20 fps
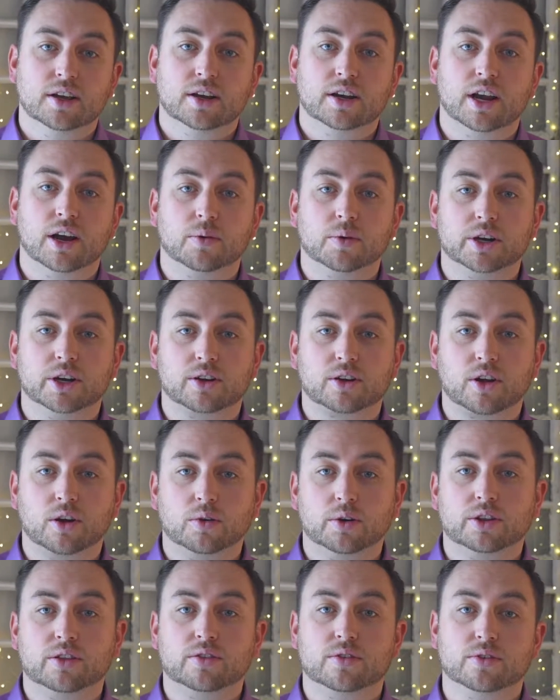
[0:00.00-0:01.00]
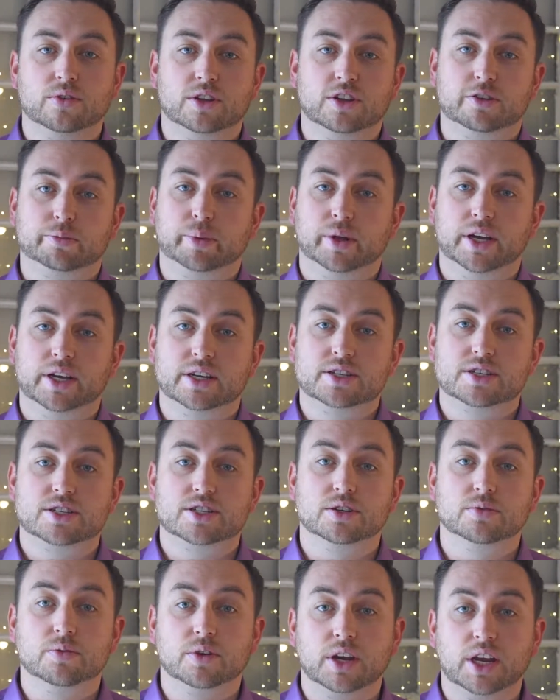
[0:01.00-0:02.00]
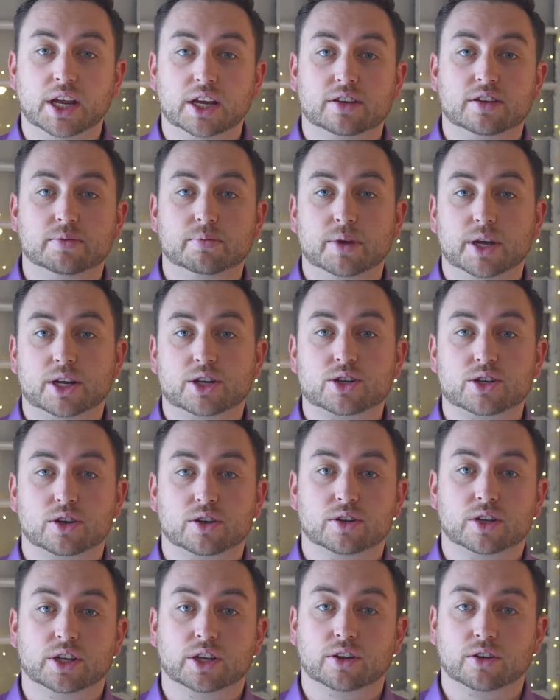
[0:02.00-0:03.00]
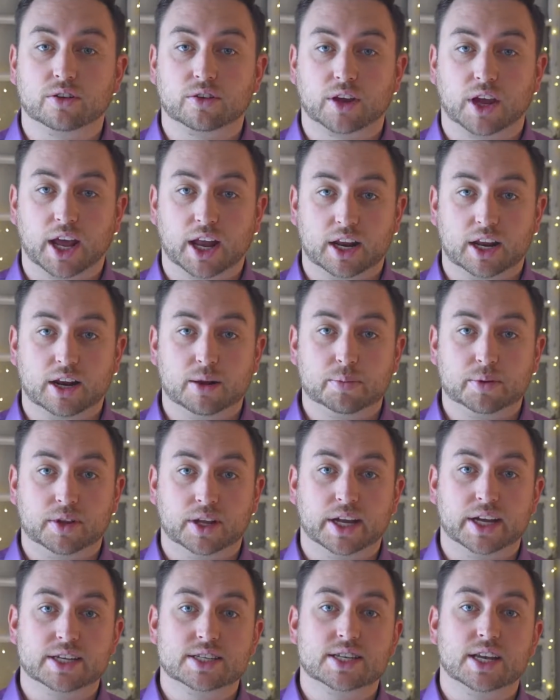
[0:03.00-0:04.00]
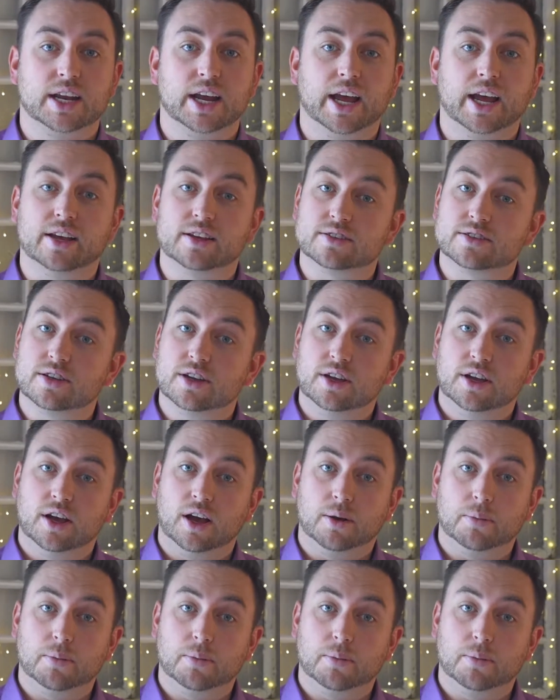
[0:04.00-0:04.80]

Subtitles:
Now, when you're going through these places, you need to make sure that you're getting a place that has